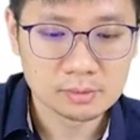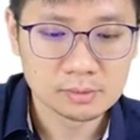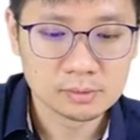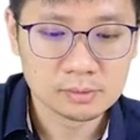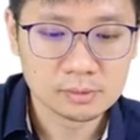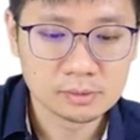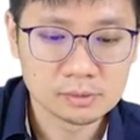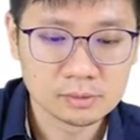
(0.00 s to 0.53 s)

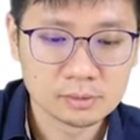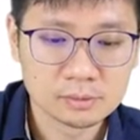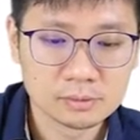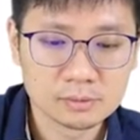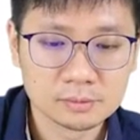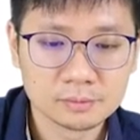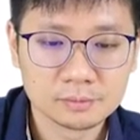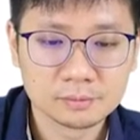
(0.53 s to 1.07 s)

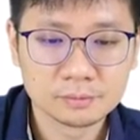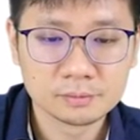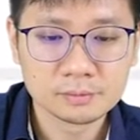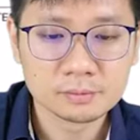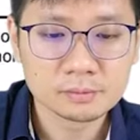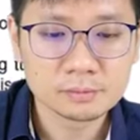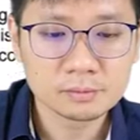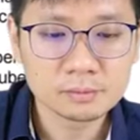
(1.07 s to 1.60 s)

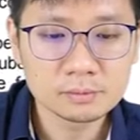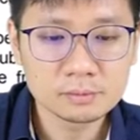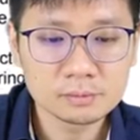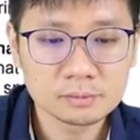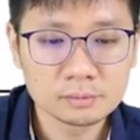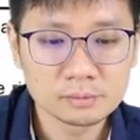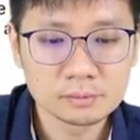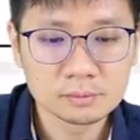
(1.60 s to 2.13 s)

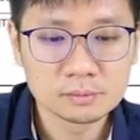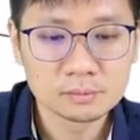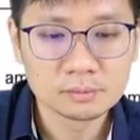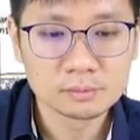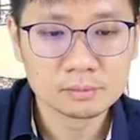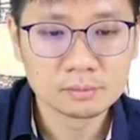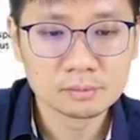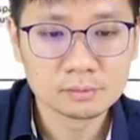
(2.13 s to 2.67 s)

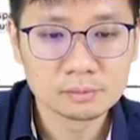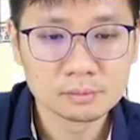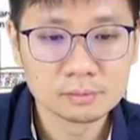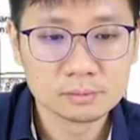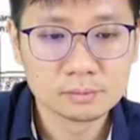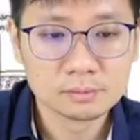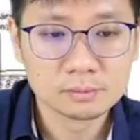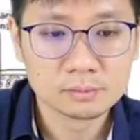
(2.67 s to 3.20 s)

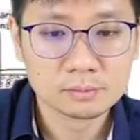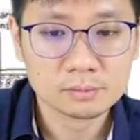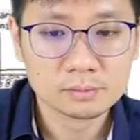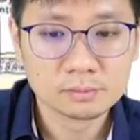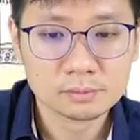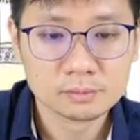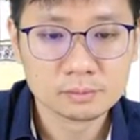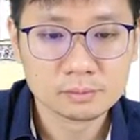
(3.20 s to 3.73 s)

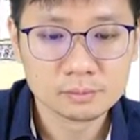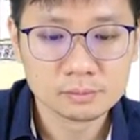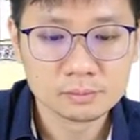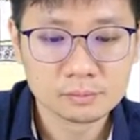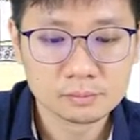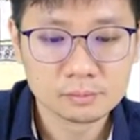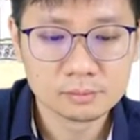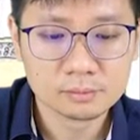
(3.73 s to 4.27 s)

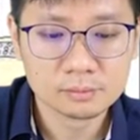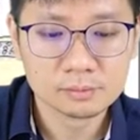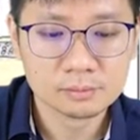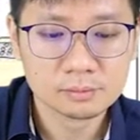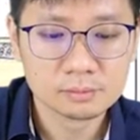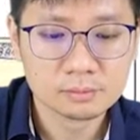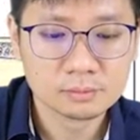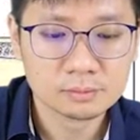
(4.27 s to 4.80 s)

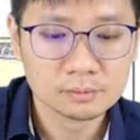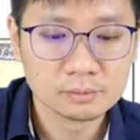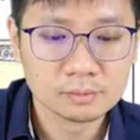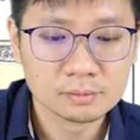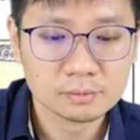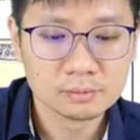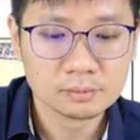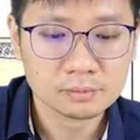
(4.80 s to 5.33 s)

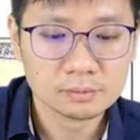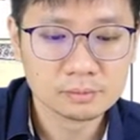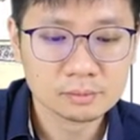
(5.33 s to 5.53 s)
Nobody speaks.